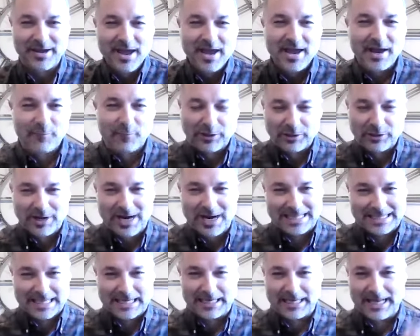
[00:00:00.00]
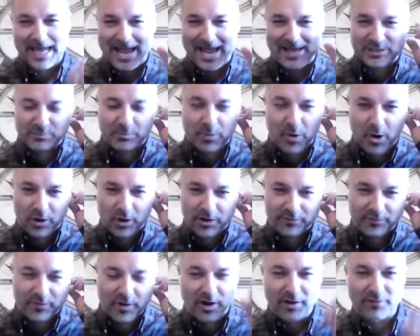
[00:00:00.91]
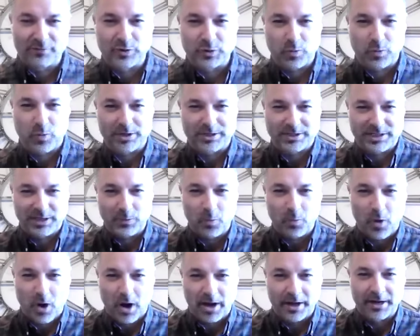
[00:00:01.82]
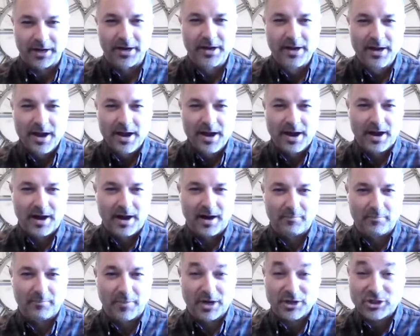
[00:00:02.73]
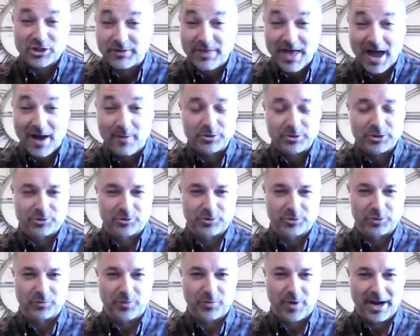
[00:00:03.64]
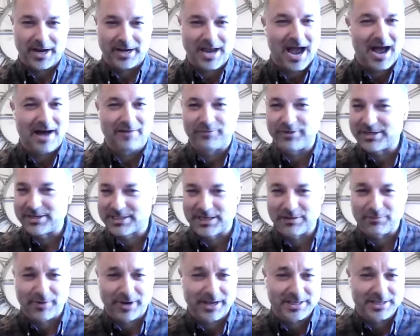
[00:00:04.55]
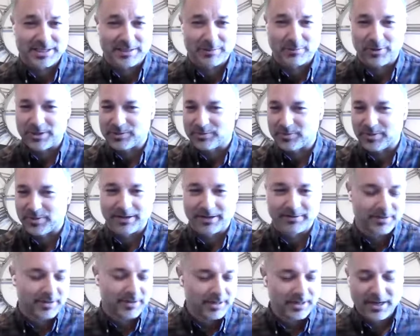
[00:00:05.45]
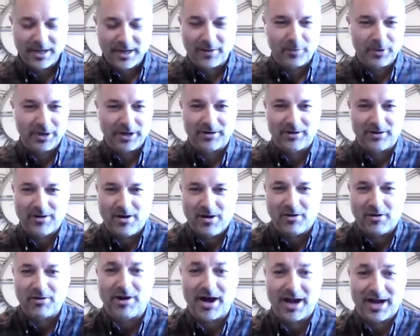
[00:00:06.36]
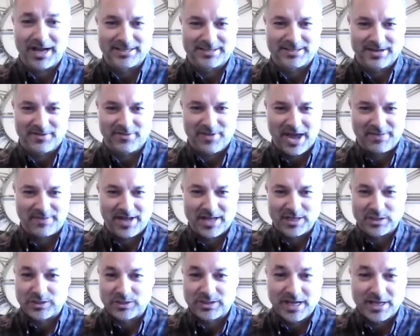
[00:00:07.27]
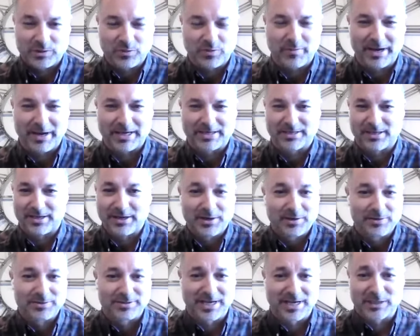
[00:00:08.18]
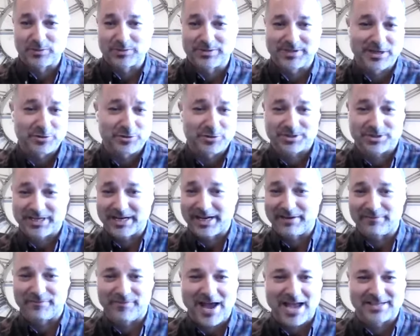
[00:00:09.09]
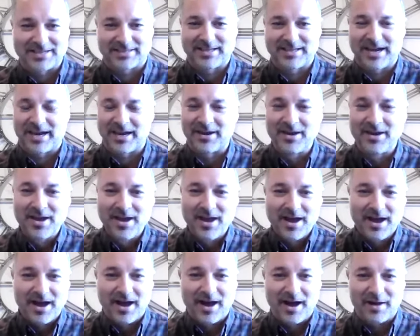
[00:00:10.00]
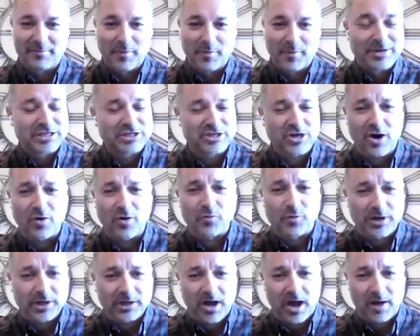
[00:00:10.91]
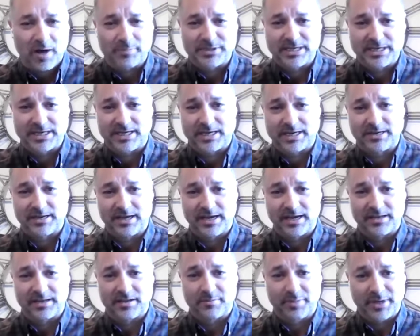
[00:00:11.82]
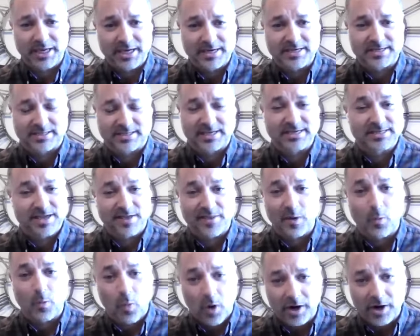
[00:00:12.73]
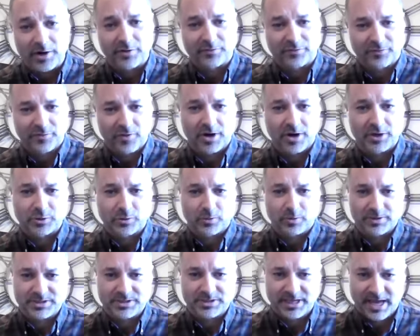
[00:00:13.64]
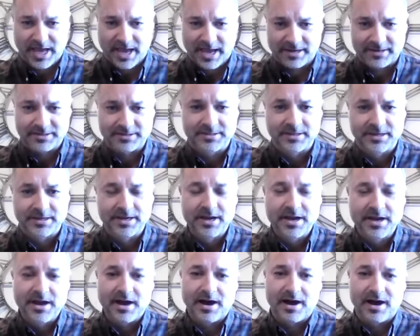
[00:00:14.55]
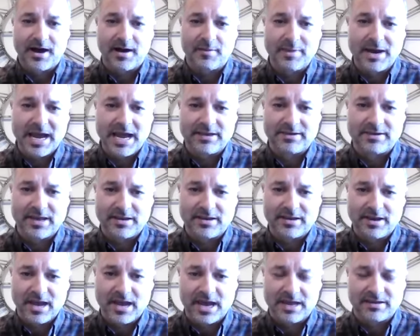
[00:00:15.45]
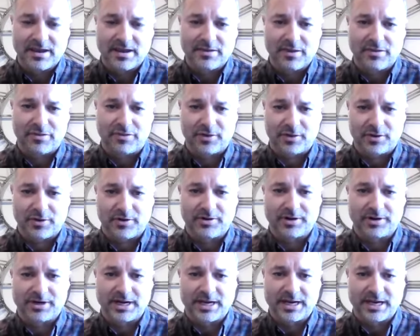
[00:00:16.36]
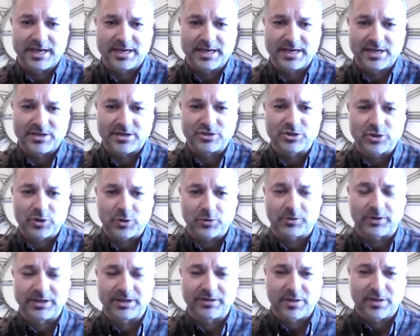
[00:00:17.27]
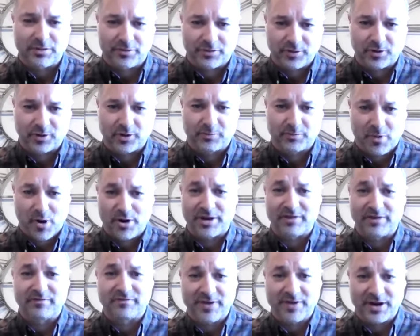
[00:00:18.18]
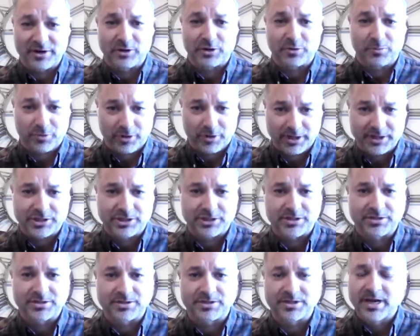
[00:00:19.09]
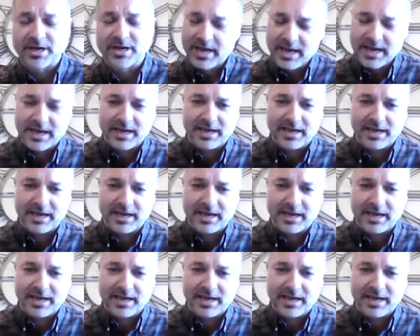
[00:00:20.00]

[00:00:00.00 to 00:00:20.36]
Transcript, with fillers: And if we look at the last part of 21, uh, much of that was true, right? Obviously, ransomers, right? And we hear all, kinds on that. That's that's what makes the news. That's what's interesting and fascinating. Uh, but we saw real uptick in in the BECs and the wire fraud towards the end. Um, and then and then the third is certainly the third party vendor breaches.